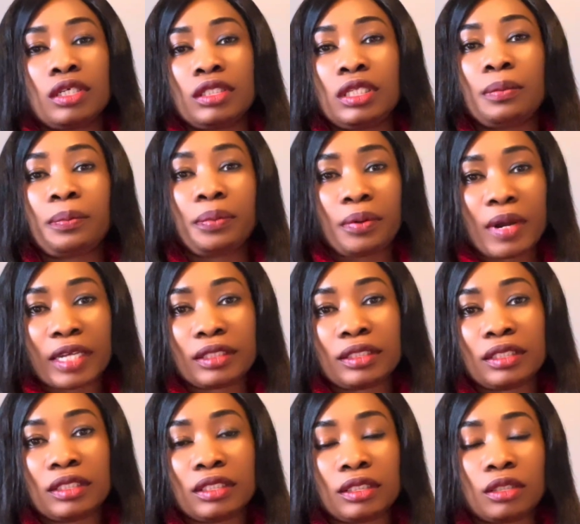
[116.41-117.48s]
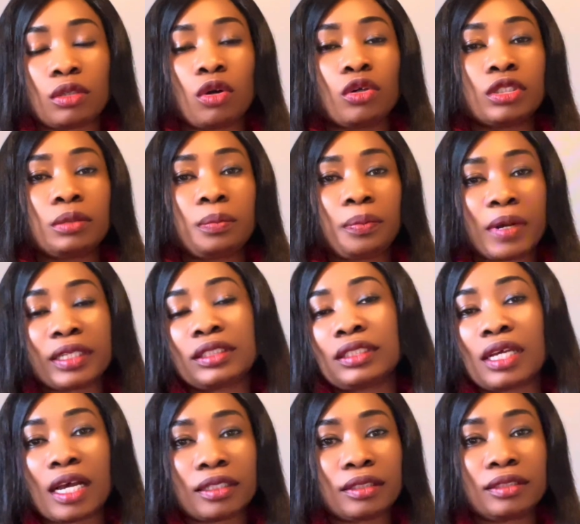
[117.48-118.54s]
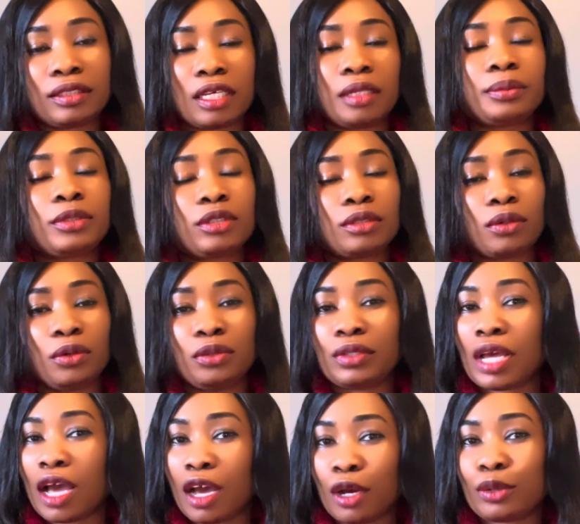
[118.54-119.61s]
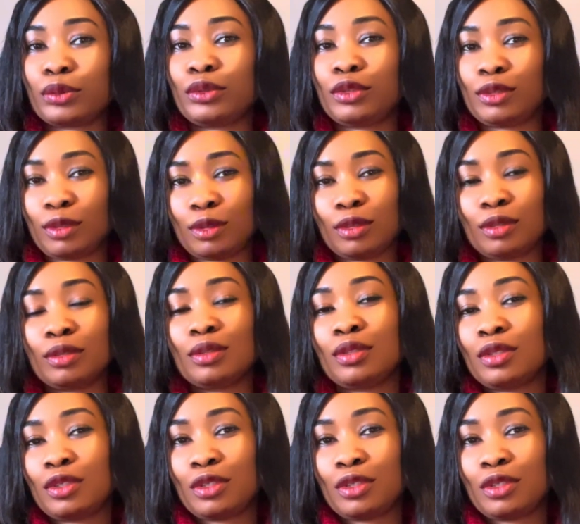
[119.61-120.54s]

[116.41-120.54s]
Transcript: the practice or the practical steps on how to